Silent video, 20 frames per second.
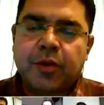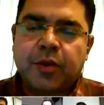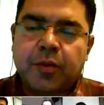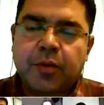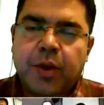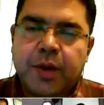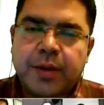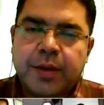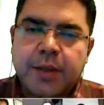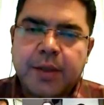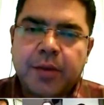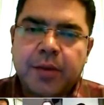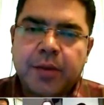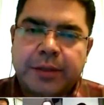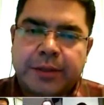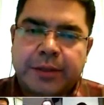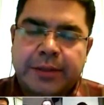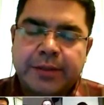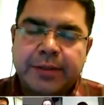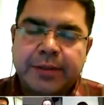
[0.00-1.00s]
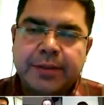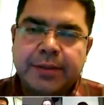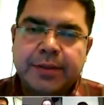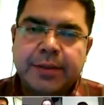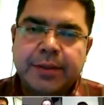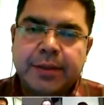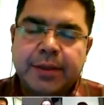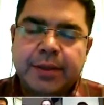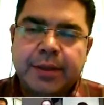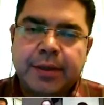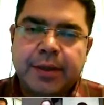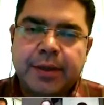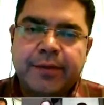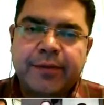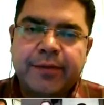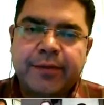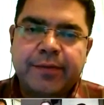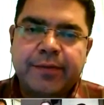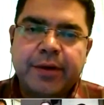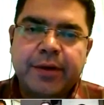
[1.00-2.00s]
So one of the questions,
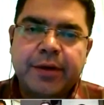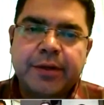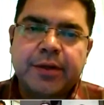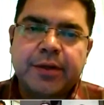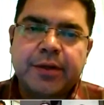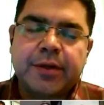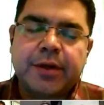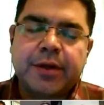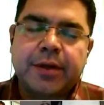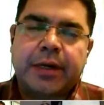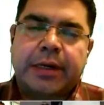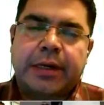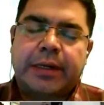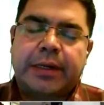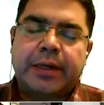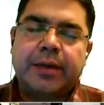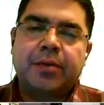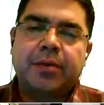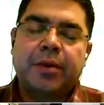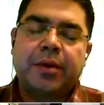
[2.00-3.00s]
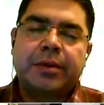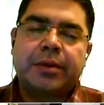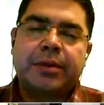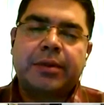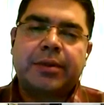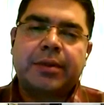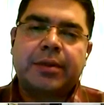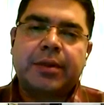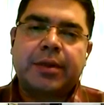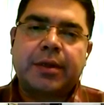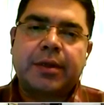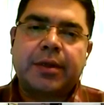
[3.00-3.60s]
if I've understood correctly, was